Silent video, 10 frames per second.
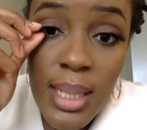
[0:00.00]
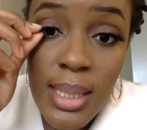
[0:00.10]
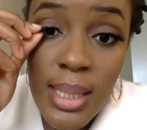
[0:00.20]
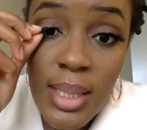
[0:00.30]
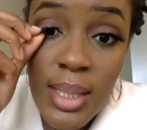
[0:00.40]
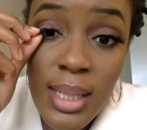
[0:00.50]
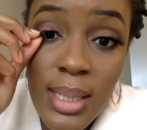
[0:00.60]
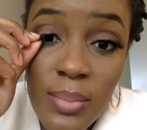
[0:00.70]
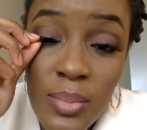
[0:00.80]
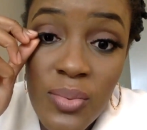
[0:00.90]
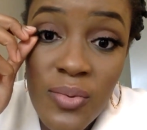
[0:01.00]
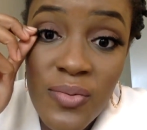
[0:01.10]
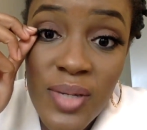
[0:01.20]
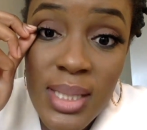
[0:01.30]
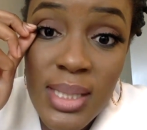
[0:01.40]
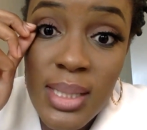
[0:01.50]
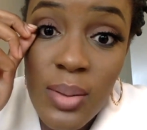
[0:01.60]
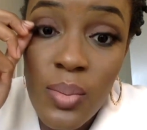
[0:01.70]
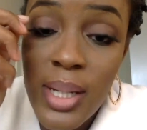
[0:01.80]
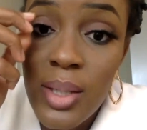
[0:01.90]
and then you can move it the
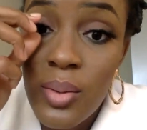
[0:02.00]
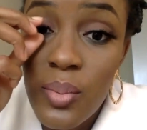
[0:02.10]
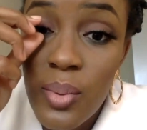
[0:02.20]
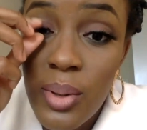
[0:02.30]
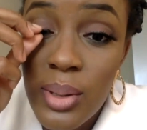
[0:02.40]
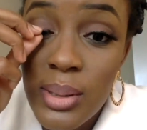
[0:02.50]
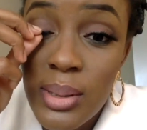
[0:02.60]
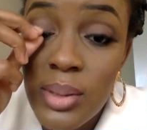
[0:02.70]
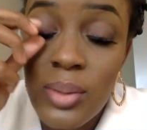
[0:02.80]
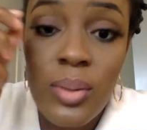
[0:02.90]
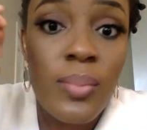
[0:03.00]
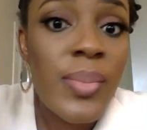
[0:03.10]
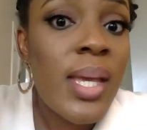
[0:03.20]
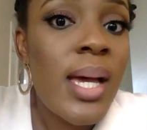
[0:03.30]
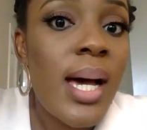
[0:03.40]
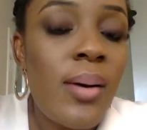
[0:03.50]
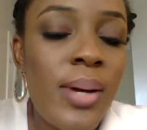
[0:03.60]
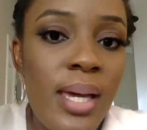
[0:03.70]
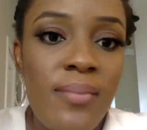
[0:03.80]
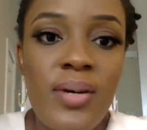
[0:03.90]
way you want, you know,
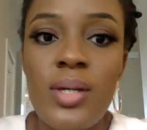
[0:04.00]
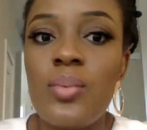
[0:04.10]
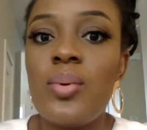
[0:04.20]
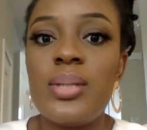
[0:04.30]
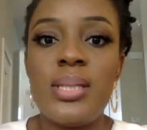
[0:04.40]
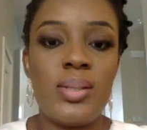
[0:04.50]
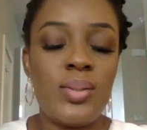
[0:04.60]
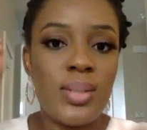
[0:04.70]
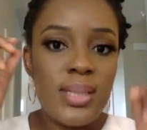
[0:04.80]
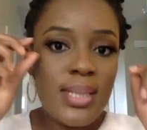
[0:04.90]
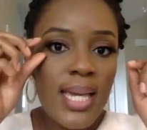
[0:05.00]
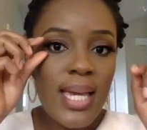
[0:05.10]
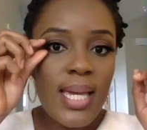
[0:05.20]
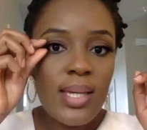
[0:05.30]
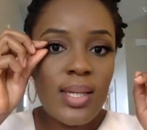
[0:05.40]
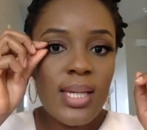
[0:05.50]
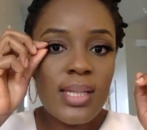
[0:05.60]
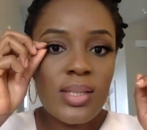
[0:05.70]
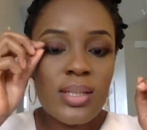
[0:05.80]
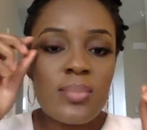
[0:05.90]
however you want it to stay. You
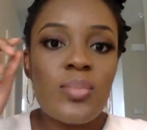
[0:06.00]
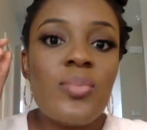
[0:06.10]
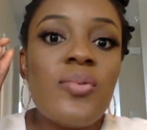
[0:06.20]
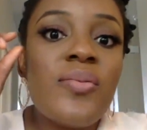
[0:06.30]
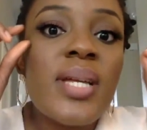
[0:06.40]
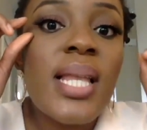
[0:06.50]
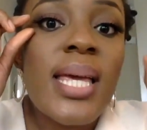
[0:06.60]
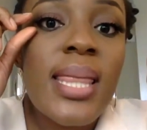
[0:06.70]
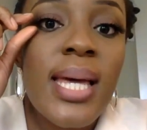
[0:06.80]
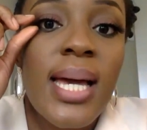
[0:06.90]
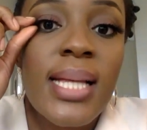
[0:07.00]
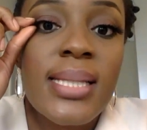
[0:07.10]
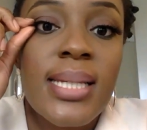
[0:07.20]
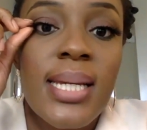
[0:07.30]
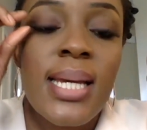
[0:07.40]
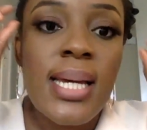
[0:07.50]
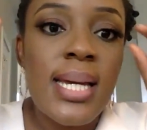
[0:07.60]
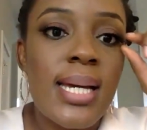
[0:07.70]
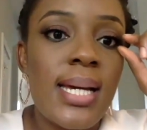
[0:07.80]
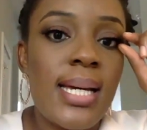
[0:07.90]
can just move it like that
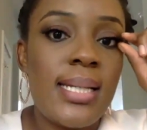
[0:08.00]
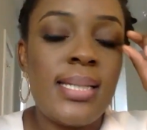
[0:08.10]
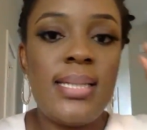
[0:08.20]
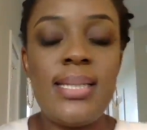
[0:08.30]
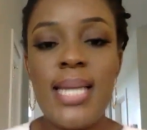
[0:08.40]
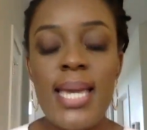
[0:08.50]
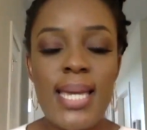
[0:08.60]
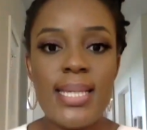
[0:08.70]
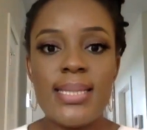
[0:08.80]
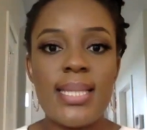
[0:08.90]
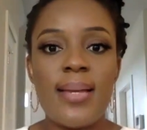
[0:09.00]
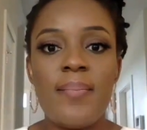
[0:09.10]
and it stays.